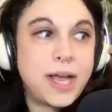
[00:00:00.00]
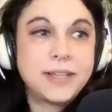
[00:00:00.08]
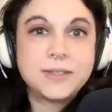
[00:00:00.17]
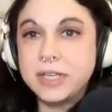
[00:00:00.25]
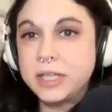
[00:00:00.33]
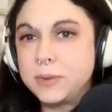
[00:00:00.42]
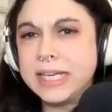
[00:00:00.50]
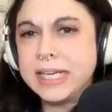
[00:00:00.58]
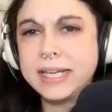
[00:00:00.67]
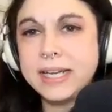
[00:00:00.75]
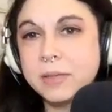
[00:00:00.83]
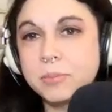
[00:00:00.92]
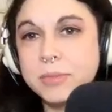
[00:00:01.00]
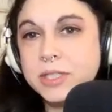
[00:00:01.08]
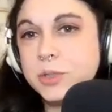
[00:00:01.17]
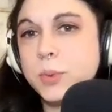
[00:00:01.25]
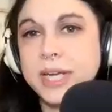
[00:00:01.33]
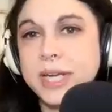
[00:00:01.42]
had a unique in
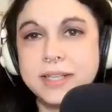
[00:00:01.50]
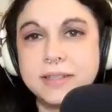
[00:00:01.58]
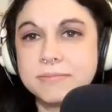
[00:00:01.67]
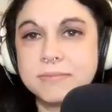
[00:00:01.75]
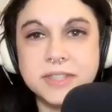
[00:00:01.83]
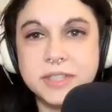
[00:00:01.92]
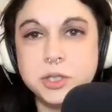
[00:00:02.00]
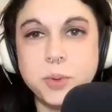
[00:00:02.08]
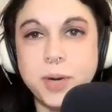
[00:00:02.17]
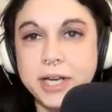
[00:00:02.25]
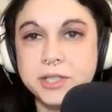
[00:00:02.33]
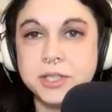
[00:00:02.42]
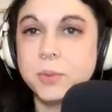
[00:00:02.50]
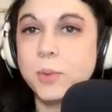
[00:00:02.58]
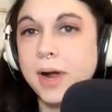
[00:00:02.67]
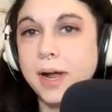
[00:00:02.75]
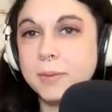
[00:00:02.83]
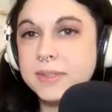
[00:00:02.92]
between situation
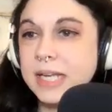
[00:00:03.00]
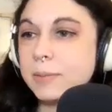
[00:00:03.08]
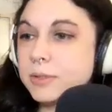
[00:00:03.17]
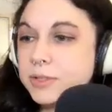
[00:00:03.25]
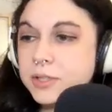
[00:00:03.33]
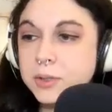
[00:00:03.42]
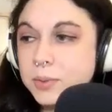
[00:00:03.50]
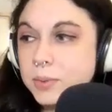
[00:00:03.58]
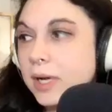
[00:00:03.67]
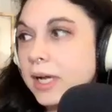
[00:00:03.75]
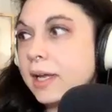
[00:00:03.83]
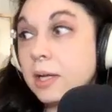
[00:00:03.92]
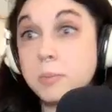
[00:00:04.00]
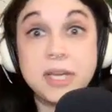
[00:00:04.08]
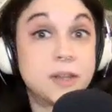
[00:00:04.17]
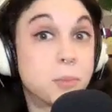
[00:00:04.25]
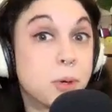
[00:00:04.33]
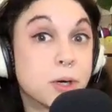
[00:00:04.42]
where I was able to
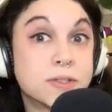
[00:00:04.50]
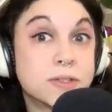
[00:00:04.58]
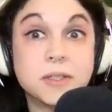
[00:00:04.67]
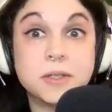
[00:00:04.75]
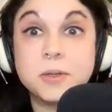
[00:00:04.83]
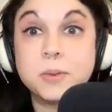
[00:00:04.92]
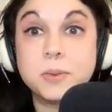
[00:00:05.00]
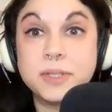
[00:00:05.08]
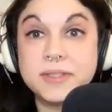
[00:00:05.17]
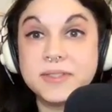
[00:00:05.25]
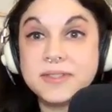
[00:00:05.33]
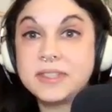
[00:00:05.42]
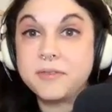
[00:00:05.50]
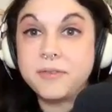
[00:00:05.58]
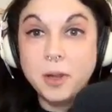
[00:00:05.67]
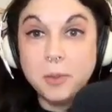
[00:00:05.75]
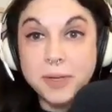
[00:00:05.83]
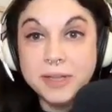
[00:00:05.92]
be the person who was
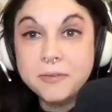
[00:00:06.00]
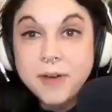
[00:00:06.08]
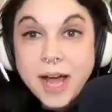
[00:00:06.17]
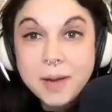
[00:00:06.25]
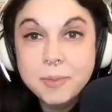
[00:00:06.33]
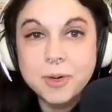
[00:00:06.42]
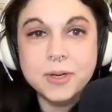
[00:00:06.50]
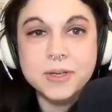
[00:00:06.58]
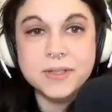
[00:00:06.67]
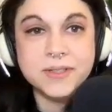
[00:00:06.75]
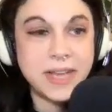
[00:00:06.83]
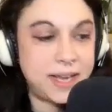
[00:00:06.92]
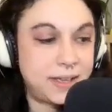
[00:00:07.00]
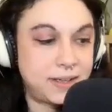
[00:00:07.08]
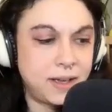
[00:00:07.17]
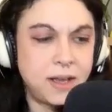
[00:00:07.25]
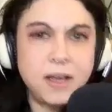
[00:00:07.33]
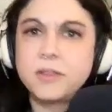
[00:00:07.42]
developing the fibers
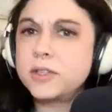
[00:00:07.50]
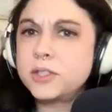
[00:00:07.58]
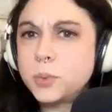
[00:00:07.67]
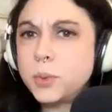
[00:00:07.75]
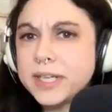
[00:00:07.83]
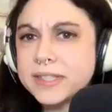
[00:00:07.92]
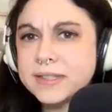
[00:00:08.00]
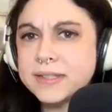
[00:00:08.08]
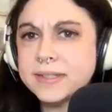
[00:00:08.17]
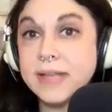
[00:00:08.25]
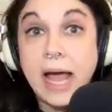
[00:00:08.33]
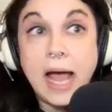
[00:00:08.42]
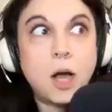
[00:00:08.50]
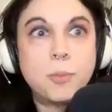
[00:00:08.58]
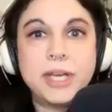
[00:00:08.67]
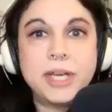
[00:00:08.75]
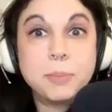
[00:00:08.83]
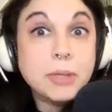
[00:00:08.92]
and the twists. How
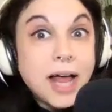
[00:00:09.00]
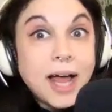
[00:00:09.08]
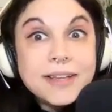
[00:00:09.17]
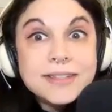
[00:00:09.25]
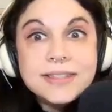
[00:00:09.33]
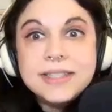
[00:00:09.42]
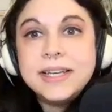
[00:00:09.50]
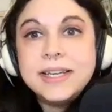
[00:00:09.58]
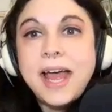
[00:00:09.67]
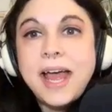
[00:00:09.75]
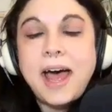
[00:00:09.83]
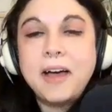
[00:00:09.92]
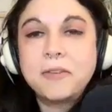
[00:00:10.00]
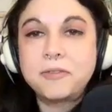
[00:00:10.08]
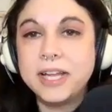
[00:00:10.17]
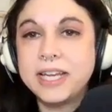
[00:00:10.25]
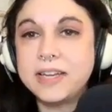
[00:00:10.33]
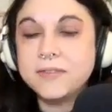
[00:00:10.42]
many plies did it have?
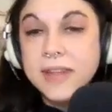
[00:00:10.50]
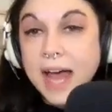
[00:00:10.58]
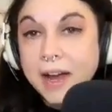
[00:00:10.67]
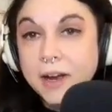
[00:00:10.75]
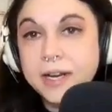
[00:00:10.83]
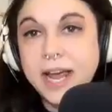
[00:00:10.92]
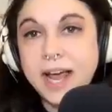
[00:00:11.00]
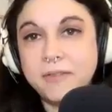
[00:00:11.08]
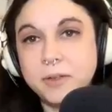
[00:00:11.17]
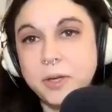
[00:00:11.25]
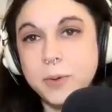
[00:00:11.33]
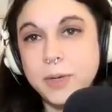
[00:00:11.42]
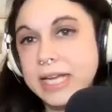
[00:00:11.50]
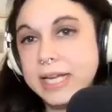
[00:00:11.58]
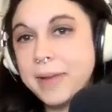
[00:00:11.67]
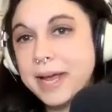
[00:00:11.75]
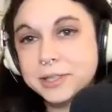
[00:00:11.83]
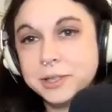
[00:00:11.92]
Like, even that could have a low key
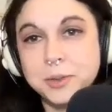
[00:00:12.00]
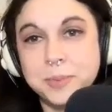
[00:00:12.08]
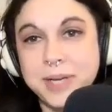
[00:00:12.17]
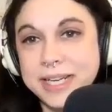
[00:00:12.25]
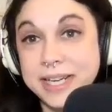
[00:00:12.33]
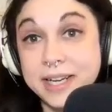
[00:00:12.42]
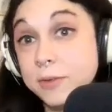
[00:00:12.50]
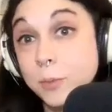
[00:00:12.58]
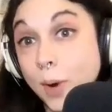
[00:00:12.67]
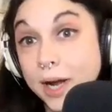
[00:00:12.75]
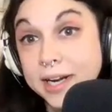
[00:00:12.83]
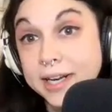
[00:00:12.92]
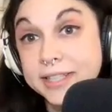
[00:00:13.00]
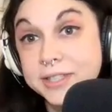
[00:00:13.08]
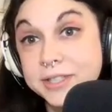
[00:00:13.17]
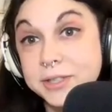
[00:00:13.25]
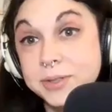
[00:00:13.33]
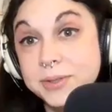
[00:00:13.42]
magical meaning if you wanted it
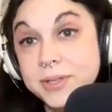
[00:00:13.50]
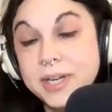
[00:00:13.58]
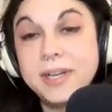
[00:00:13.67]
to.